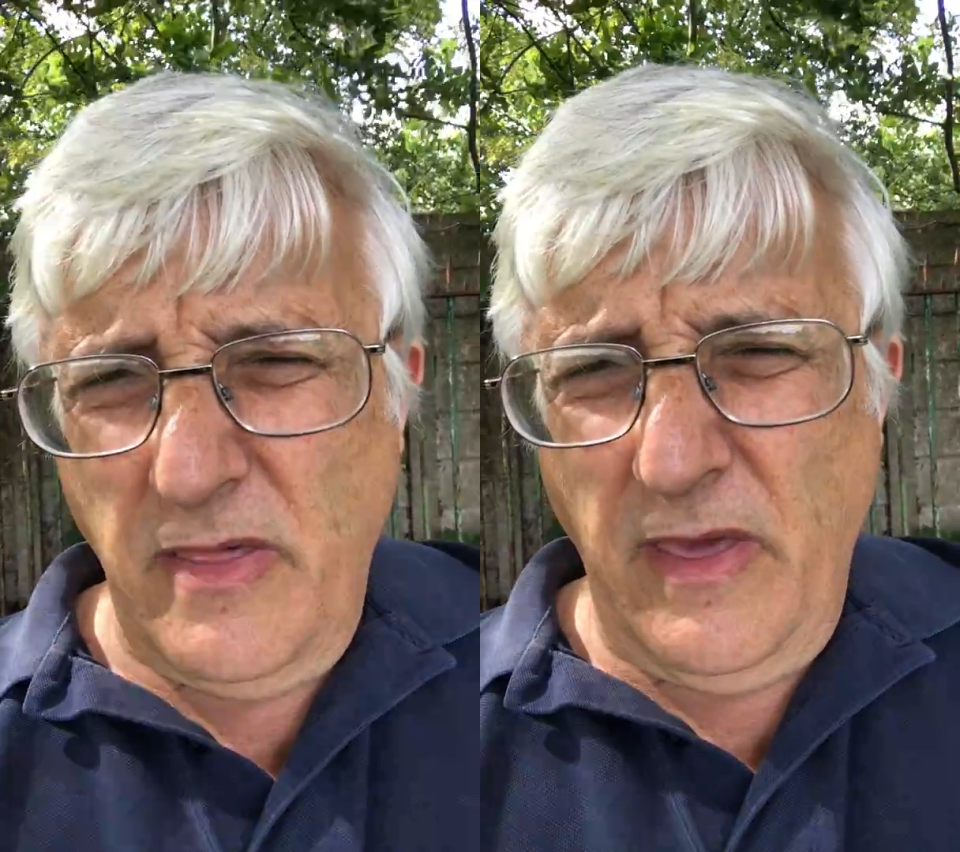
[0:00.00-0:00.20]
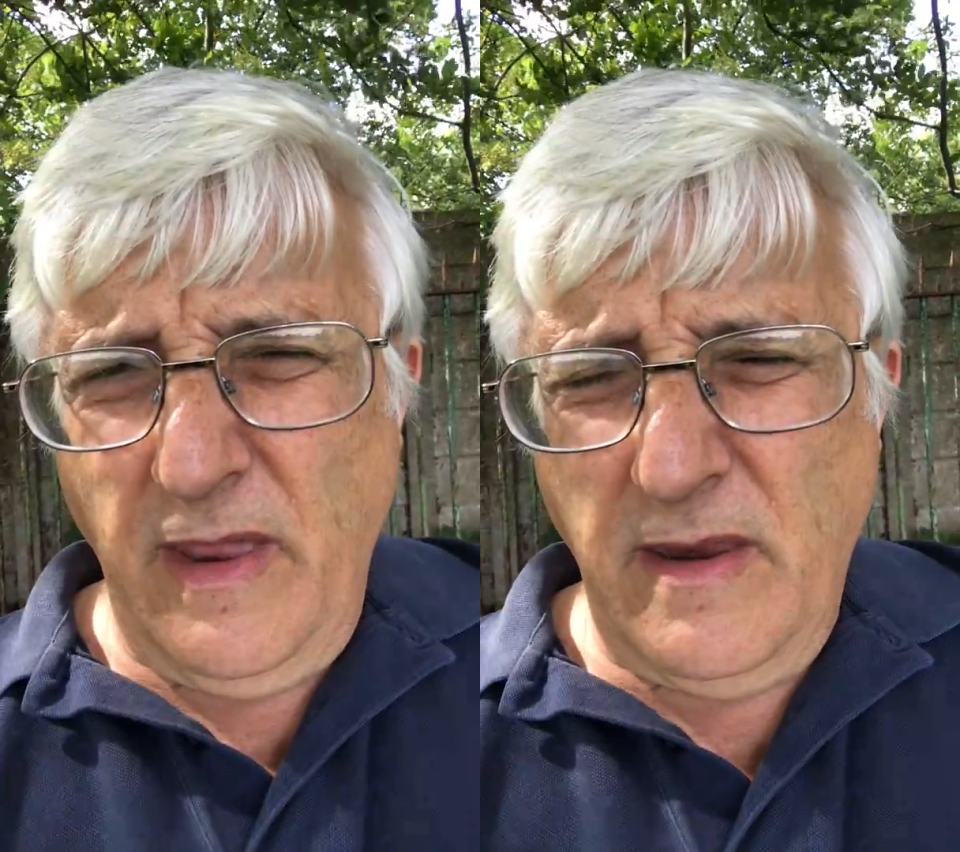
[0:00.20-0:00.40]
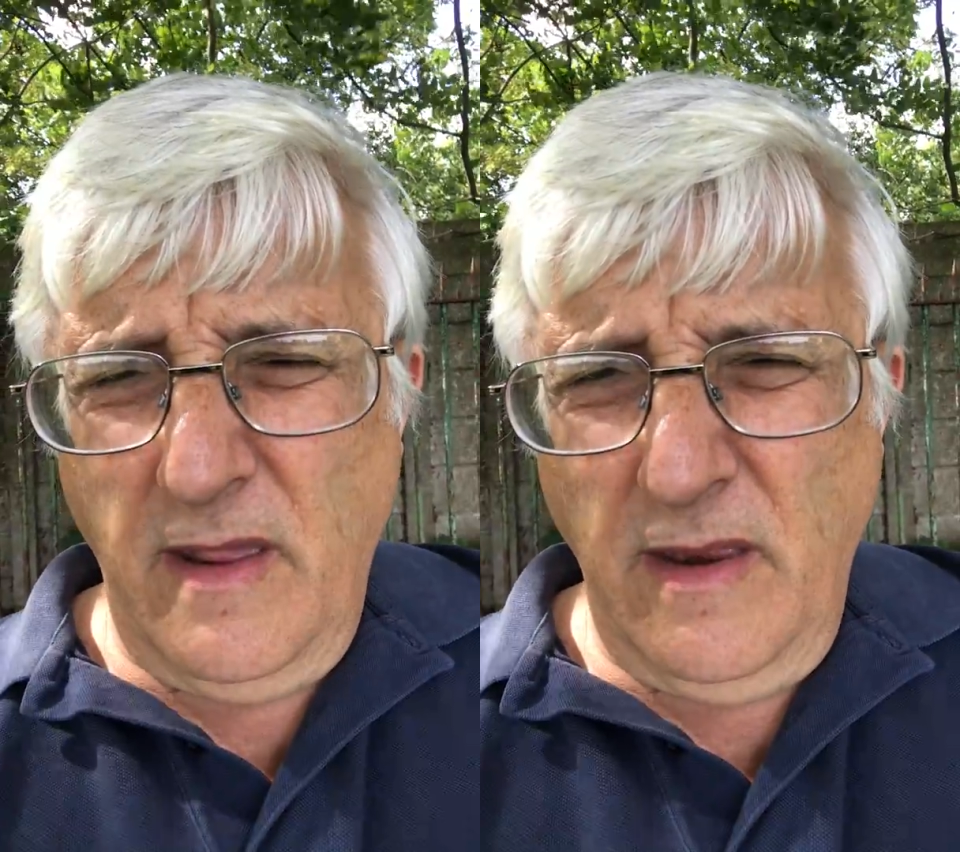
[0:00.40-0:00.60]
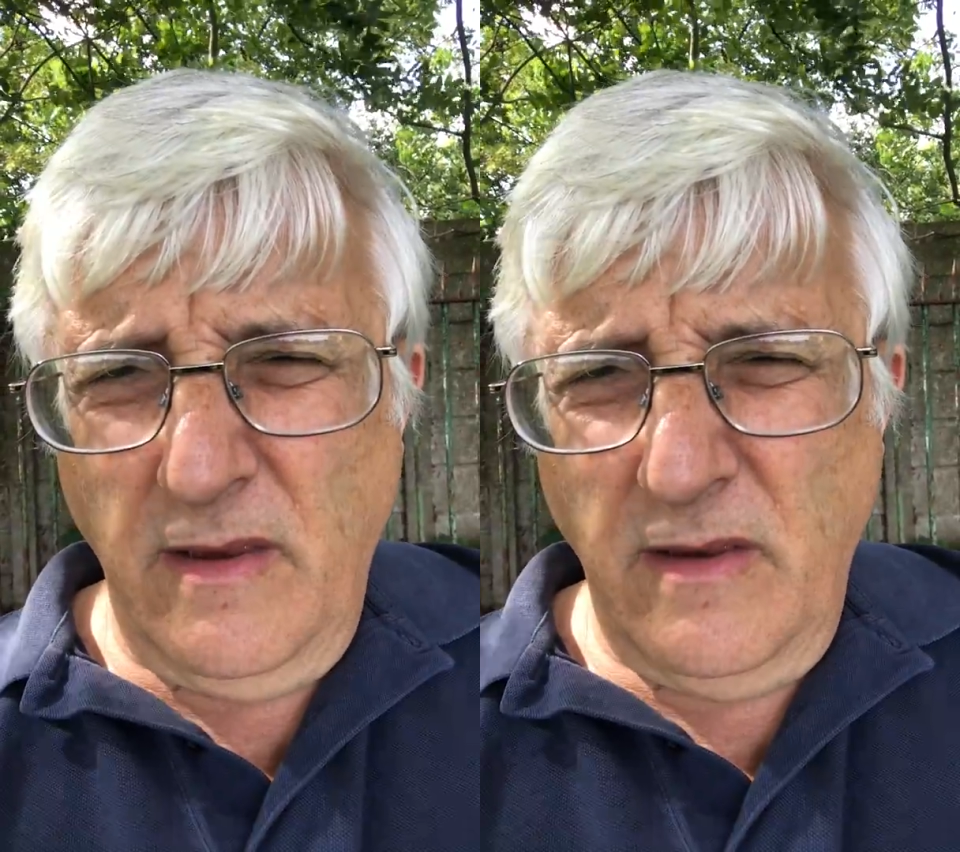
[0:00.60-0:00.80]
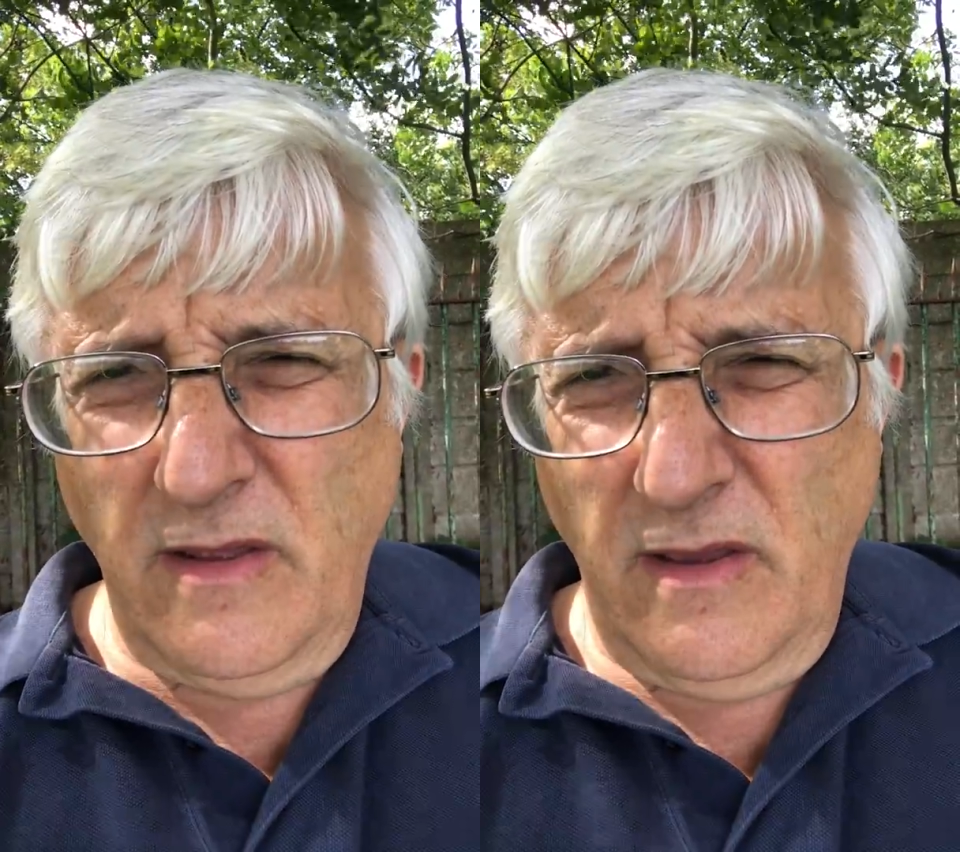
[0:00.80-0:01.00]
then,
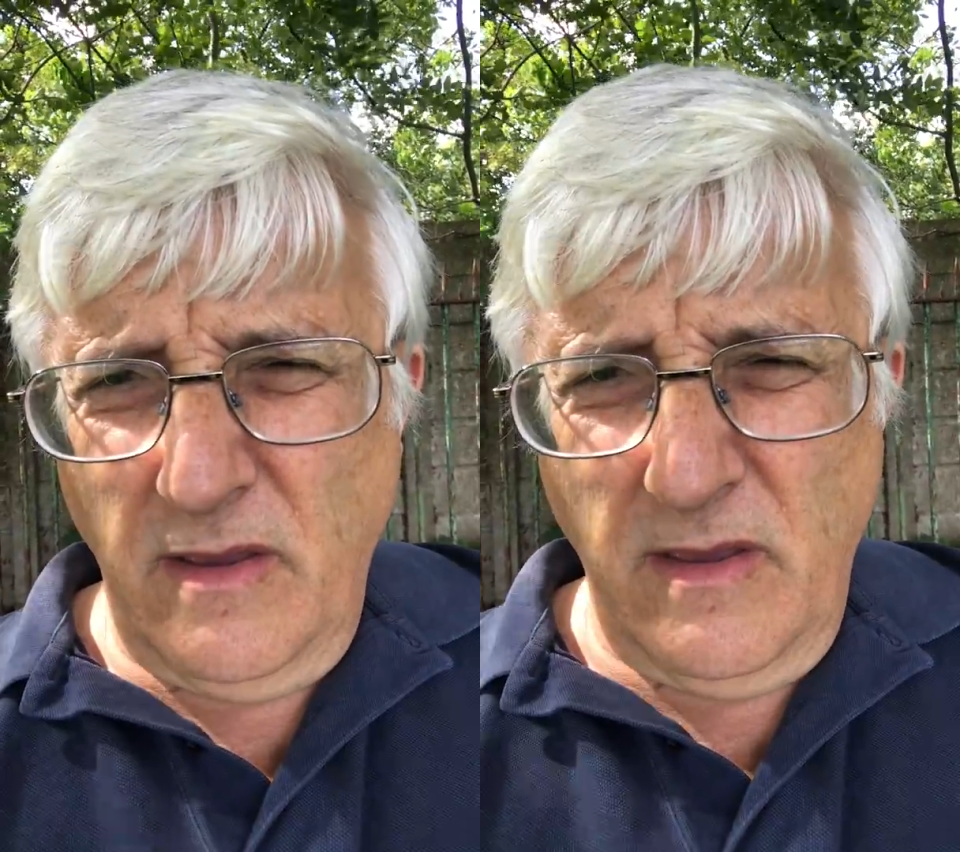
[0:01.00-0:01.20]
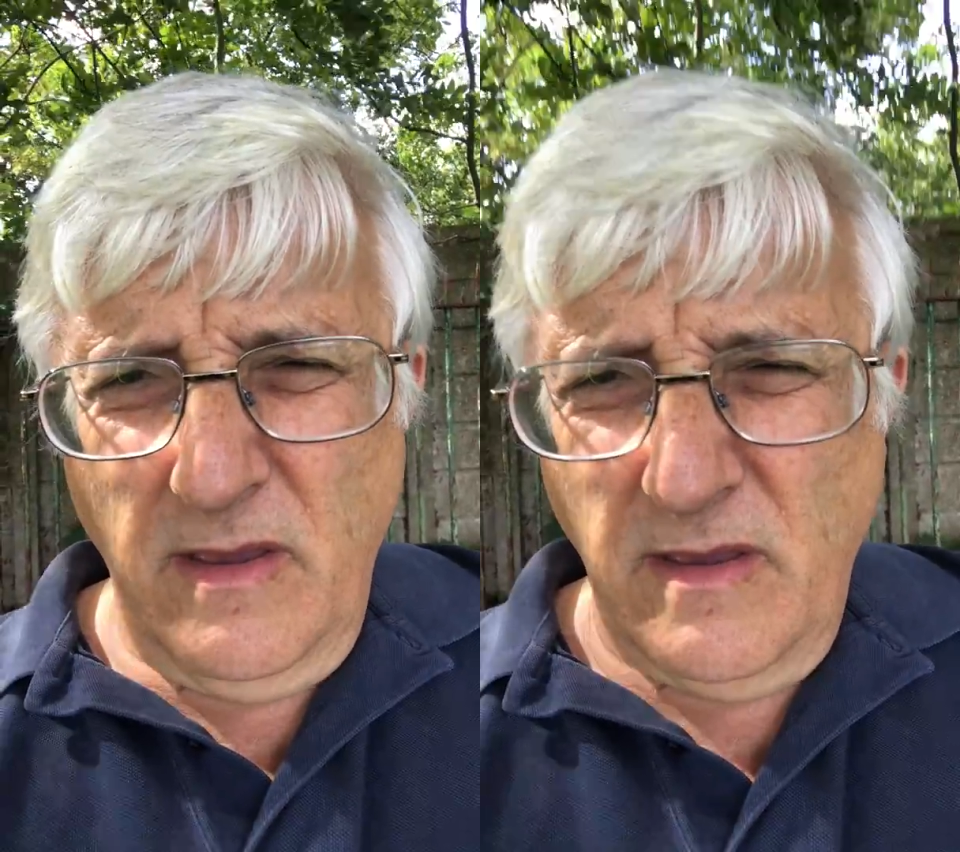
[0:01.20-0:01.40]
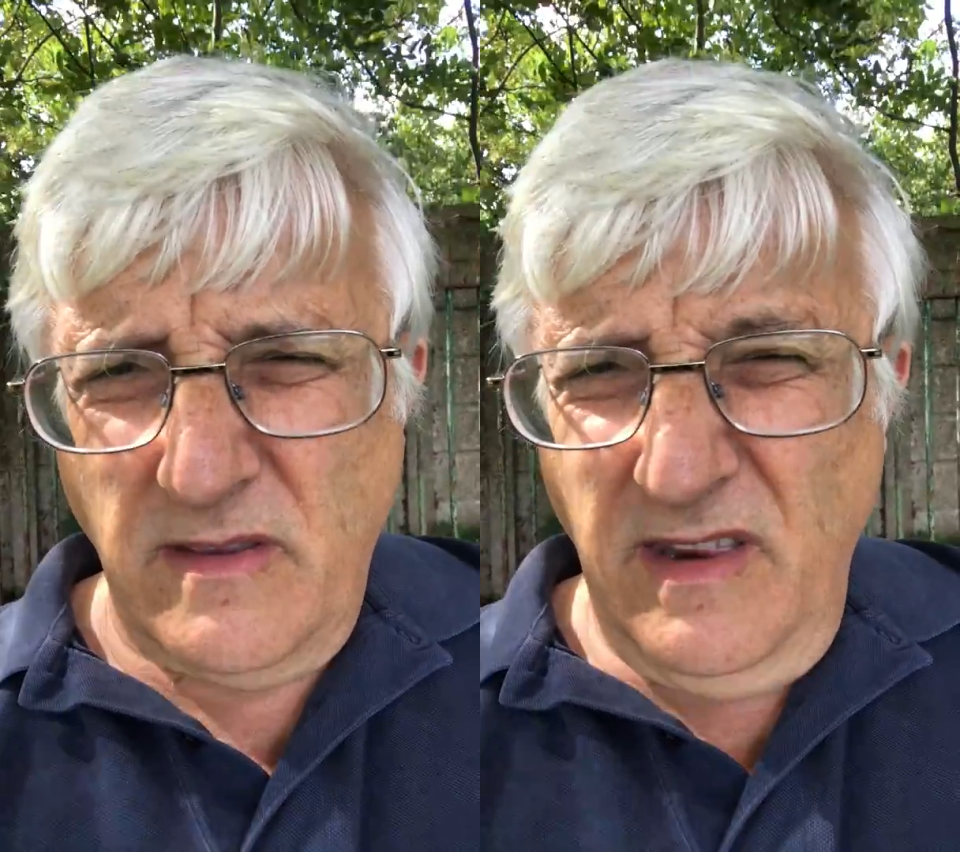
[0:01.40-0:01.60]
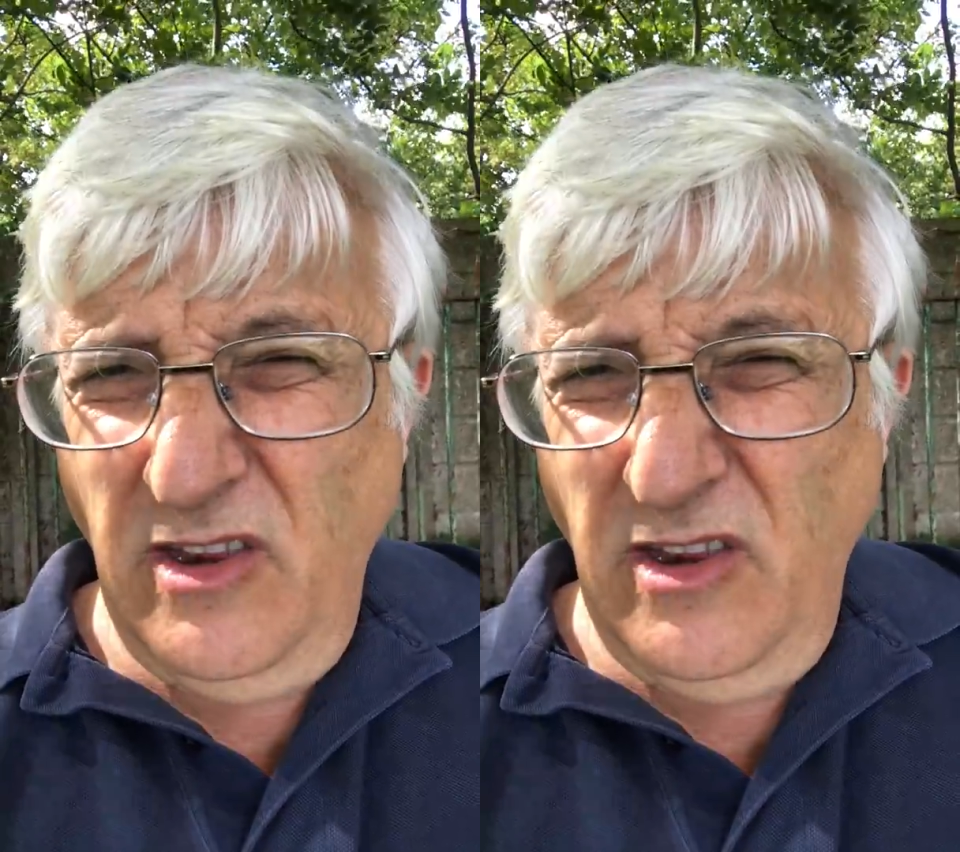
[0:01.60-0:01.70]
and it's